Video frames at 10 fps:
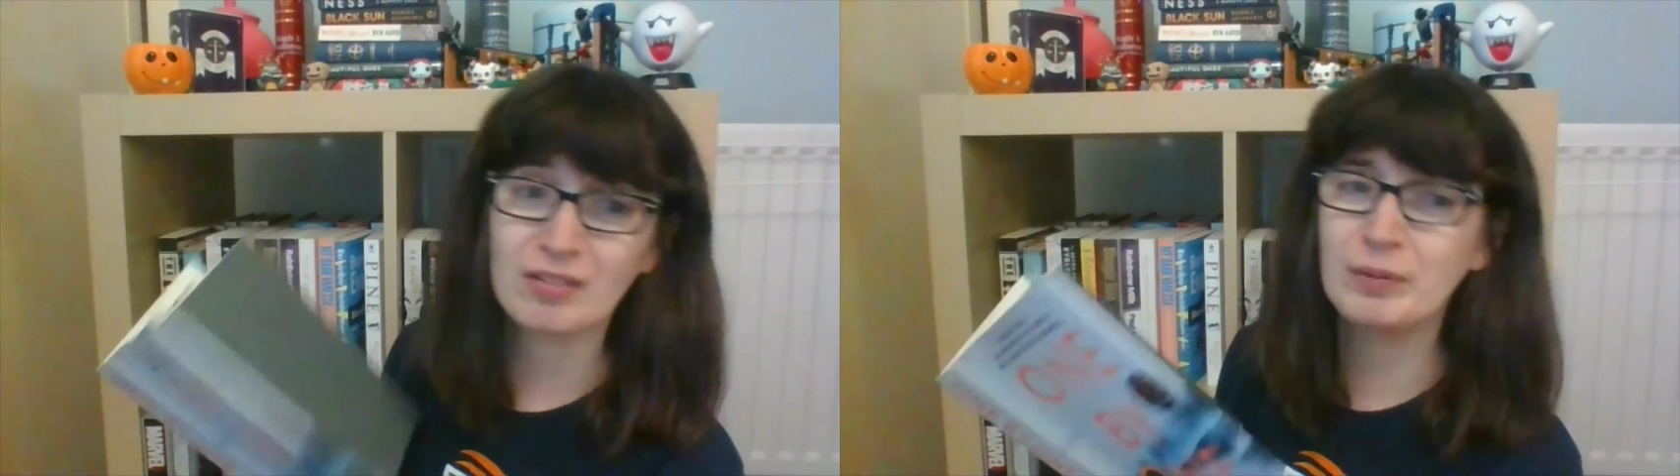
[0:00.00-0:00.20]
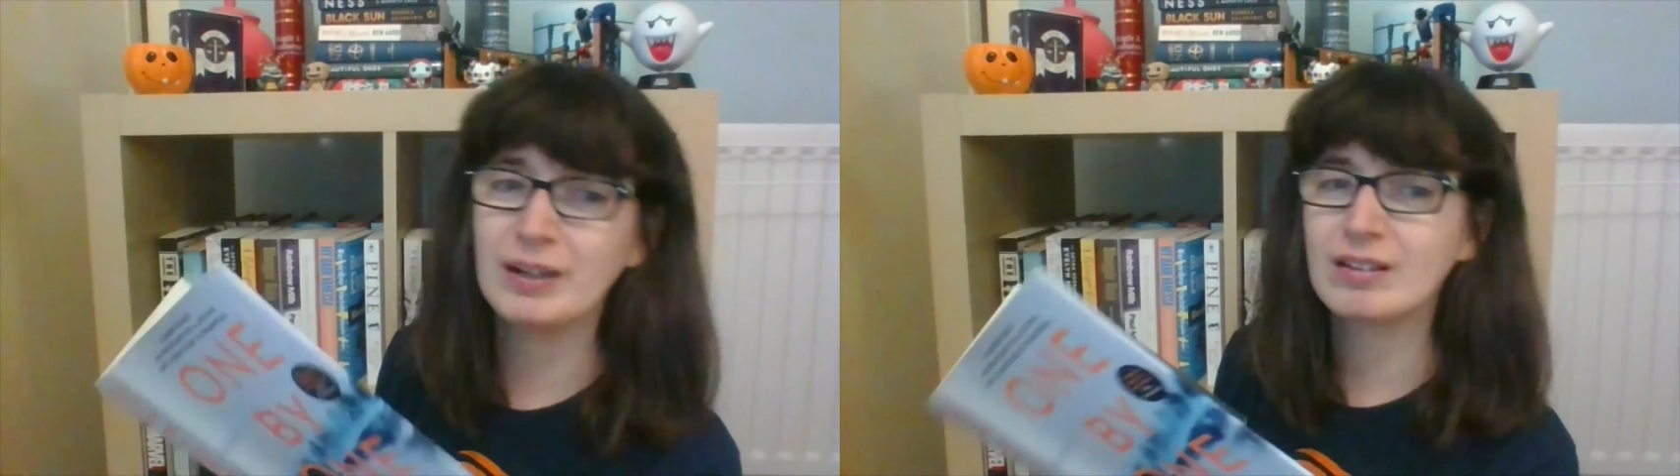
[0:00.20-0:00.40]

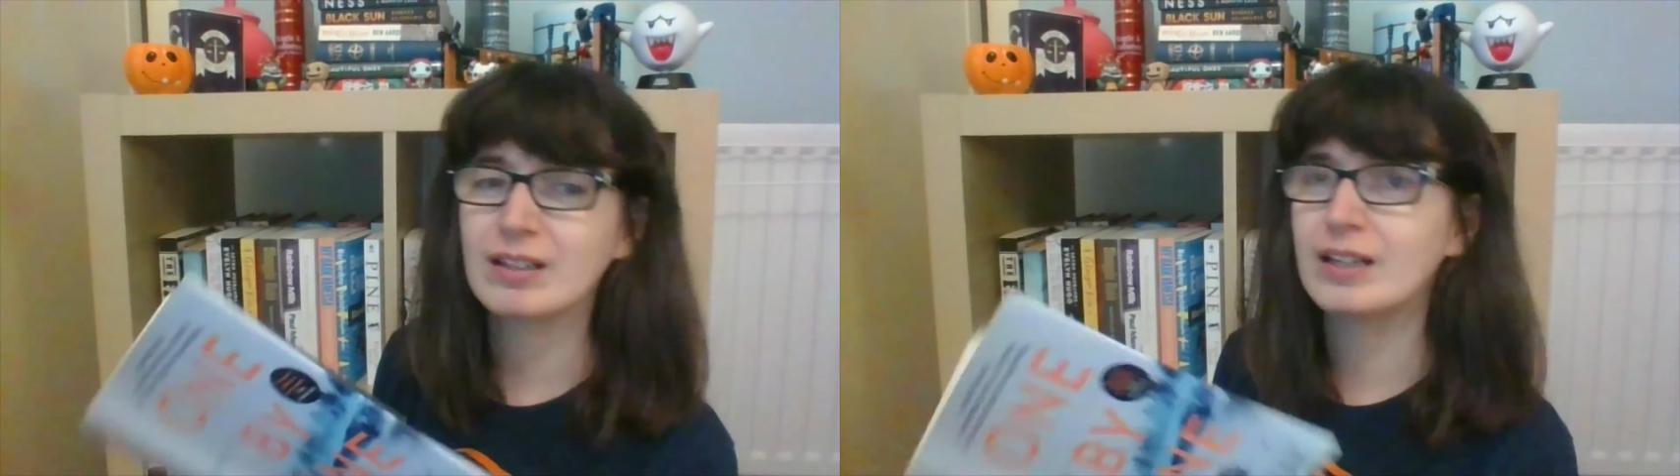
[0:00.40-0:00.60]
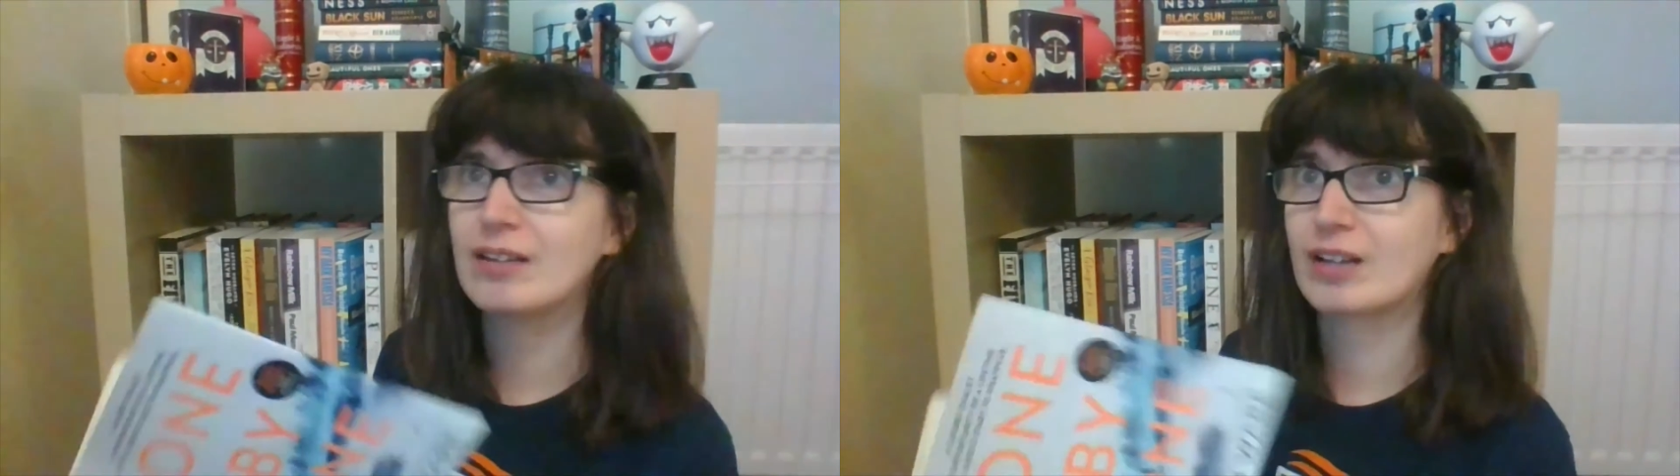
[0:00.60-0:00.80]
So
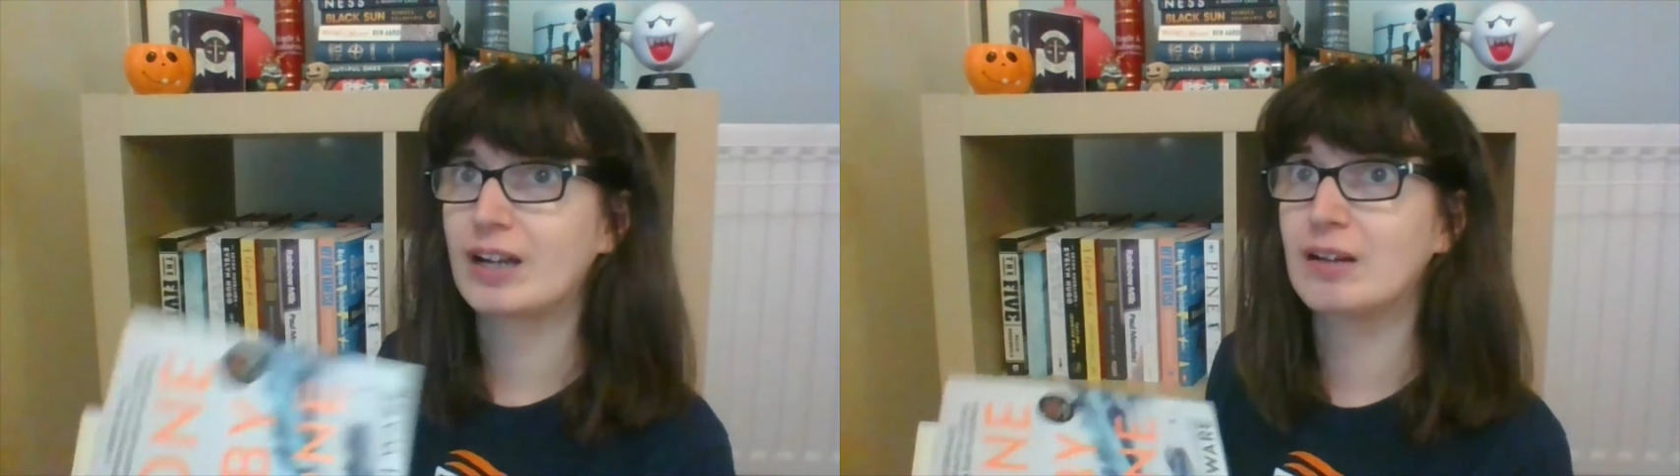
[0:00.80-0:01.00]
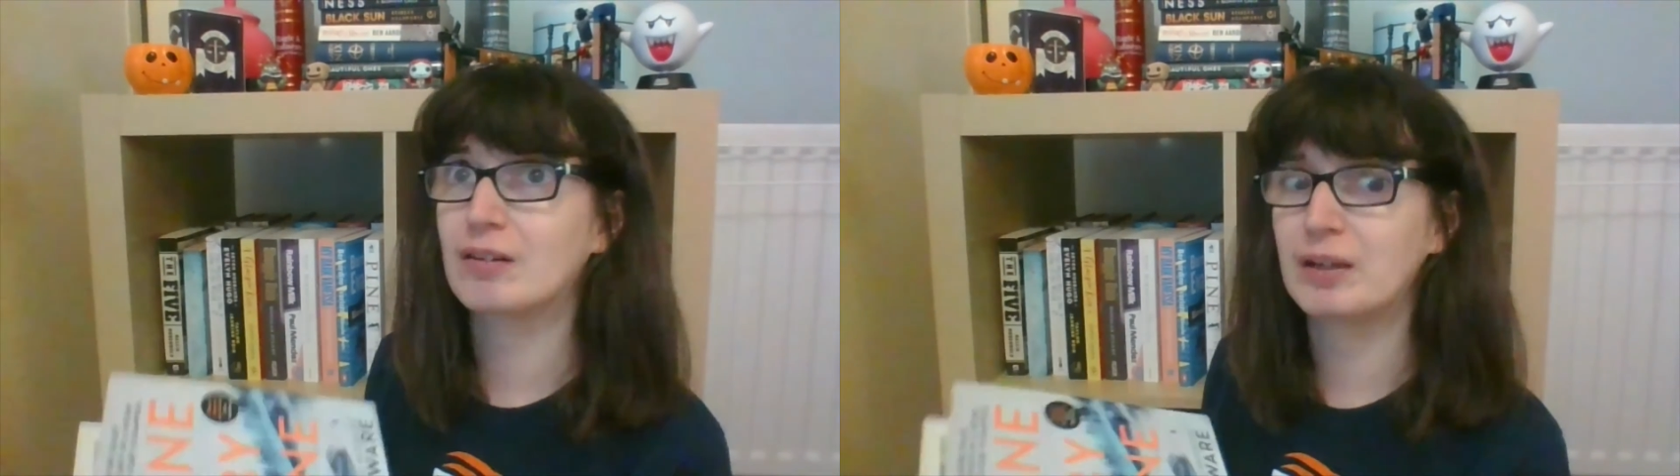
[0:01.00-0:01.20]
basically, it's
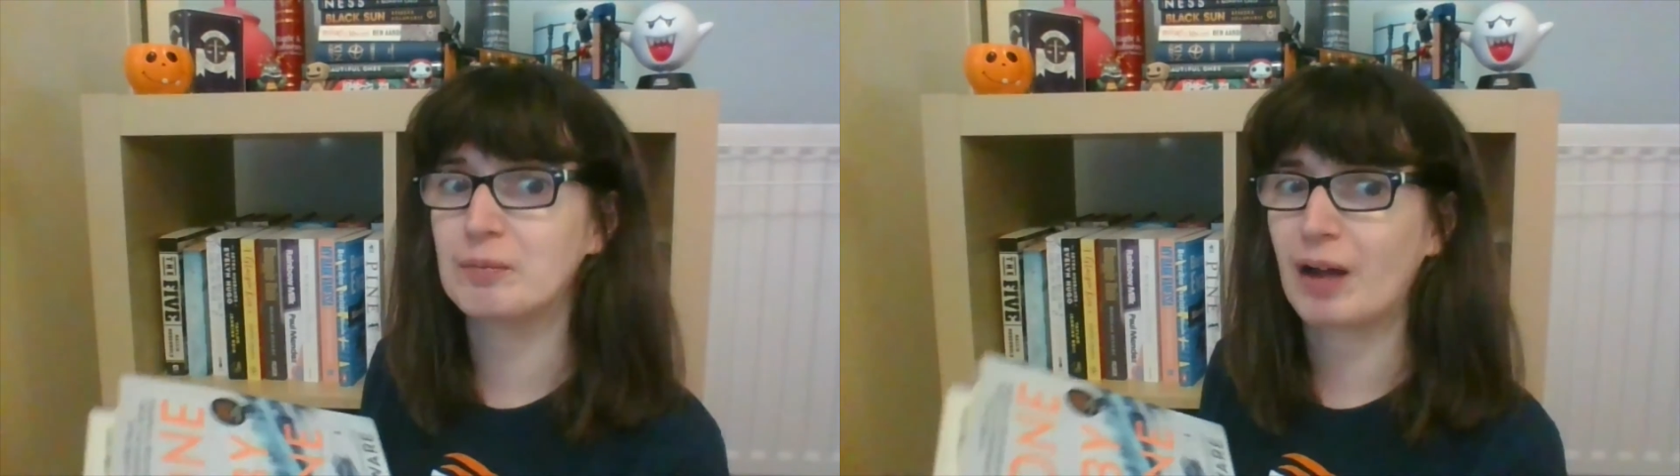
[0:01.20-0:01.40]
kind of like